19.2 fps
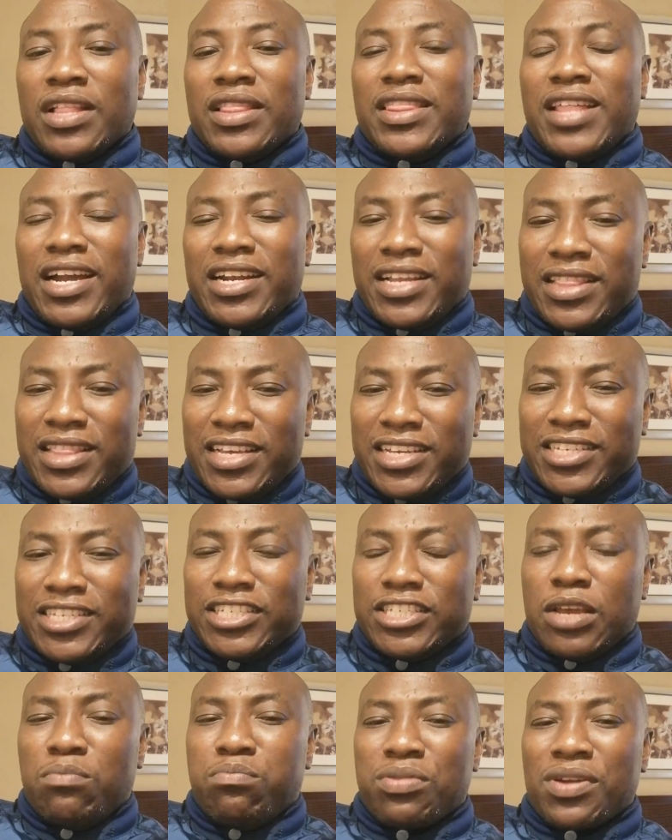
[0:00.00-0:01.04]
that this
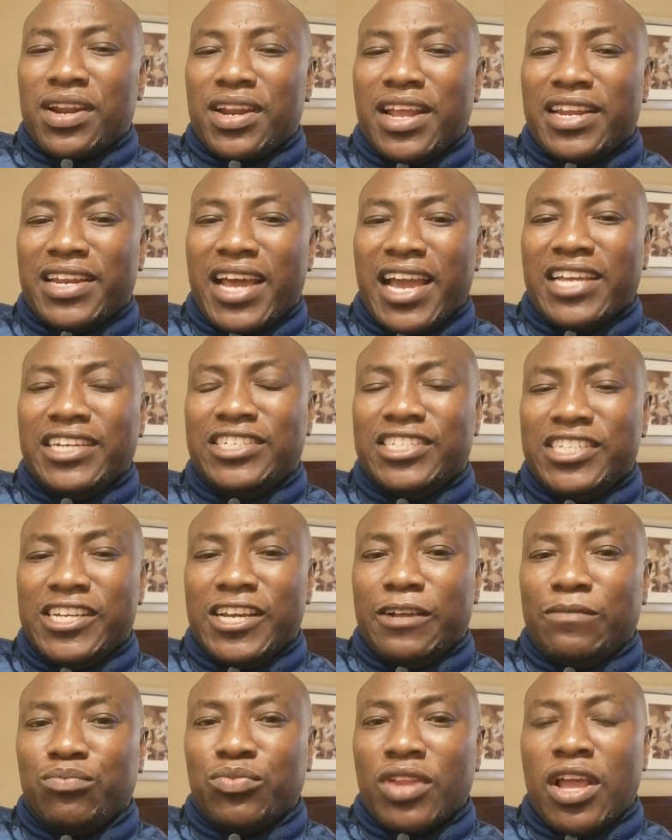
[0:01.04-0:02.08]
is a brilliant
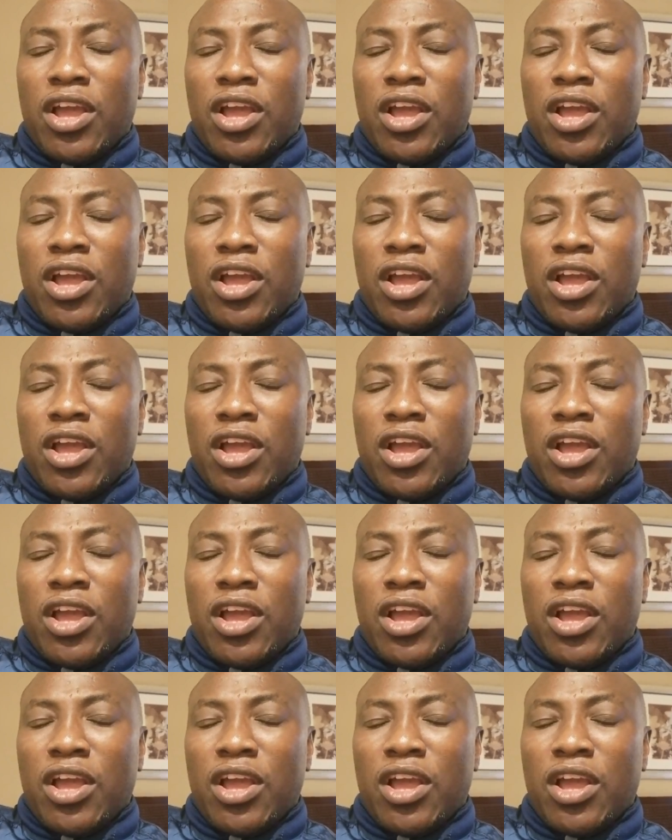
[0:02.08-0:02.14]
idea